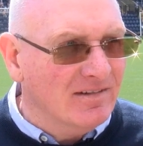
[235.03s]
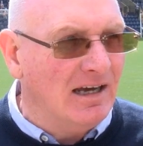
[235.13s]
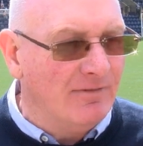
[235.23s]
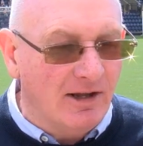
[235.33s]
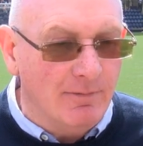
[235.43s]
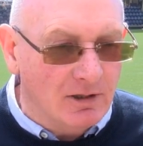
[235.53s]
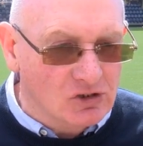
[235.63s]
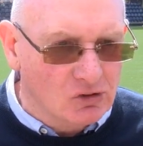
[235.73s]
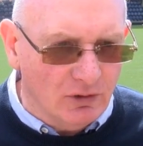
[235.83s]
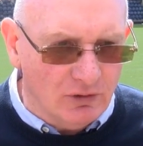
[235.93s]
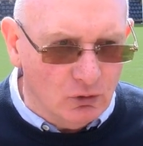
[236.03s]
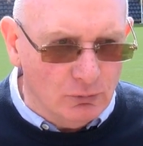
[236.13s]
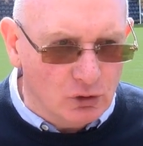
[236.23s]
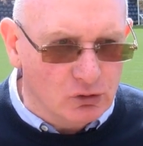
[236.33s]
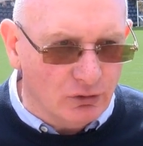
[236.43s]
Yeah, very much so, and no
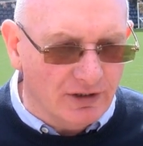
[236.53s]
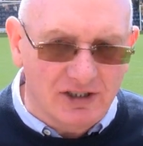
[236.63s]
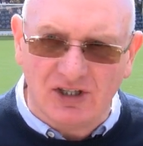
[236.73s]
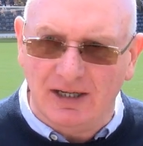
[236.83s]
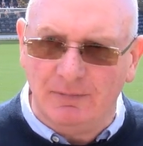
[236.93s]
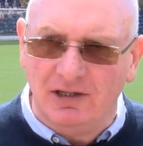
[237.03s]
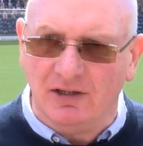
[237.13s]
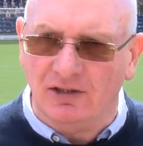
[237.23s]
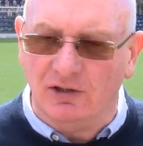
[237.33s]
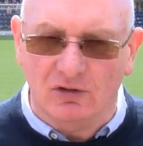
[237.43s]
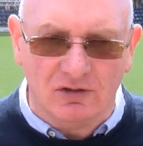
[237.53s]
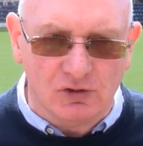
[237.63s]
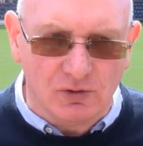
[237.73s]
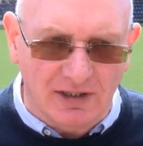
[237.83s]
more so than this game here, you know, because.